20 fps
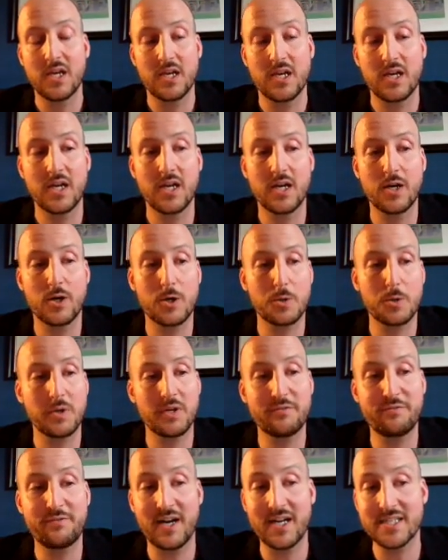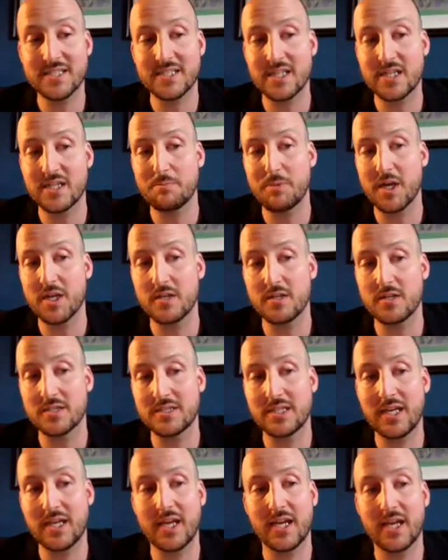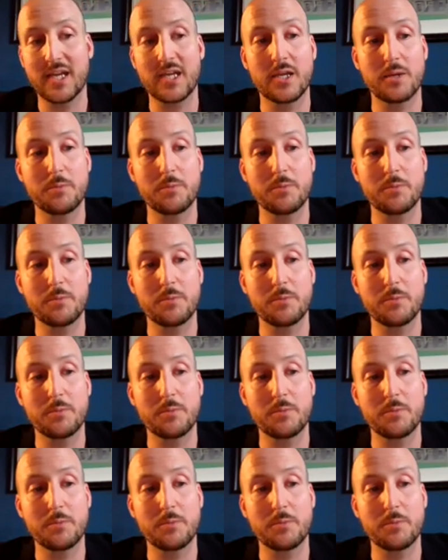or when Pfizer, BioNTech,